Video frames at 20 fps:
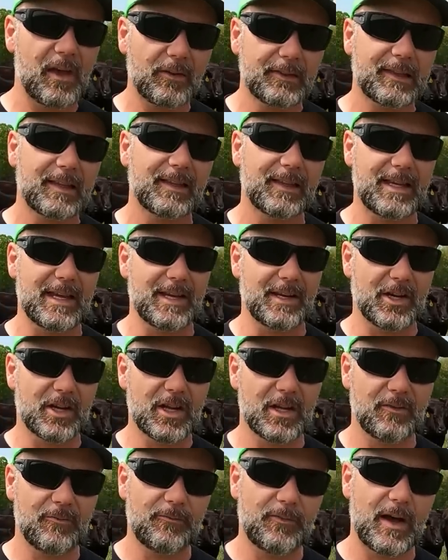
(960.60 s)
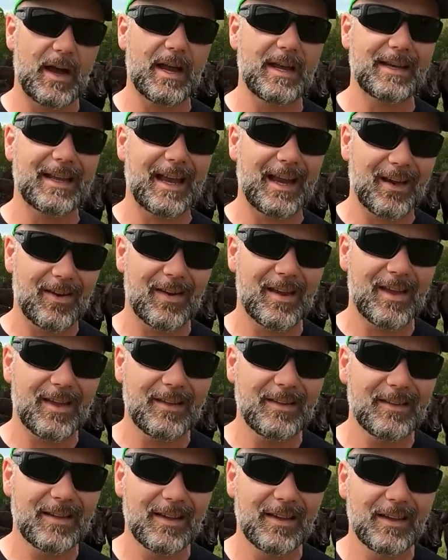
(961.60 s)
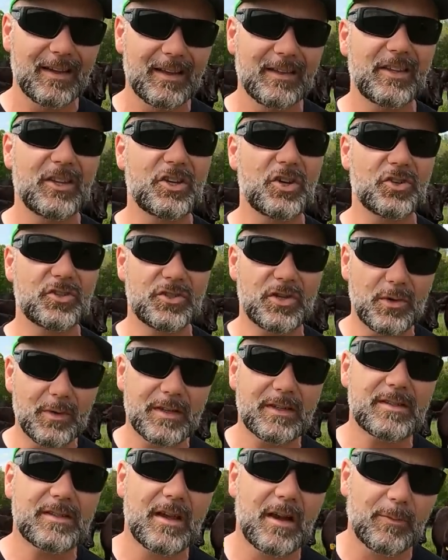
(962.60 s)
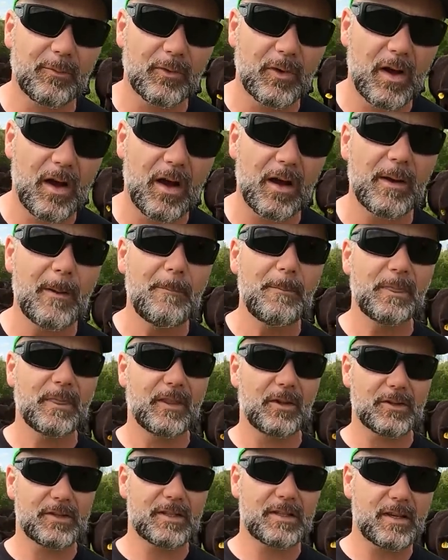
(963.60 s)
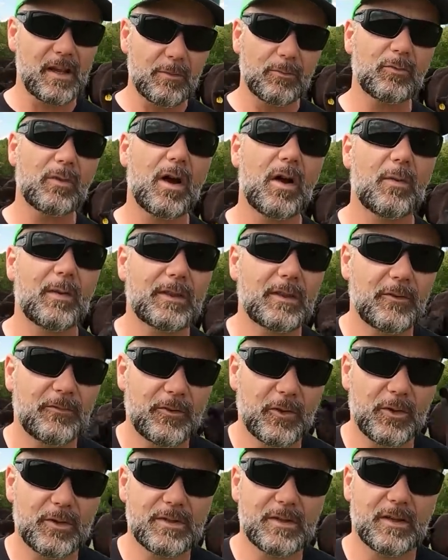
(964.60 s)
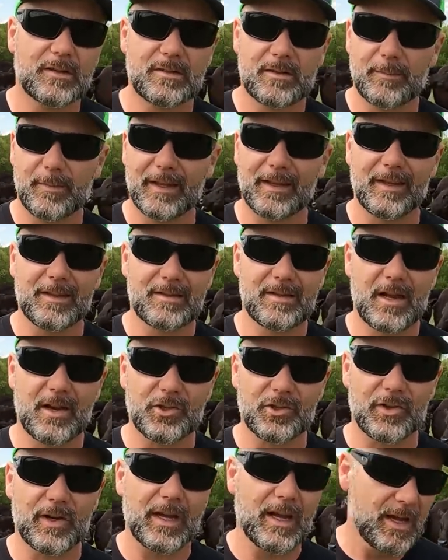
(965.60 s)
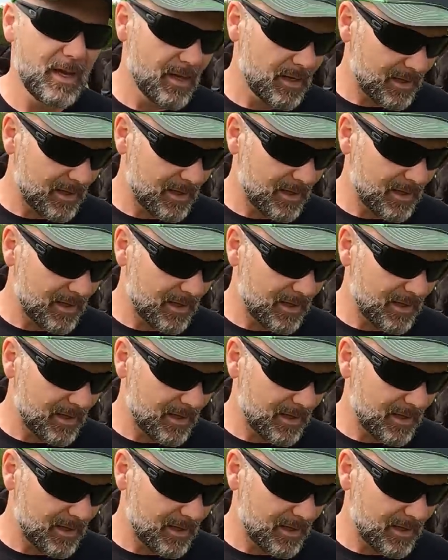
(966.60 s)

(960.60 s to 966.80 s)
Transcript: healthily in a confined area, then you're doing something wrong. There's something wrong with the food system in this country.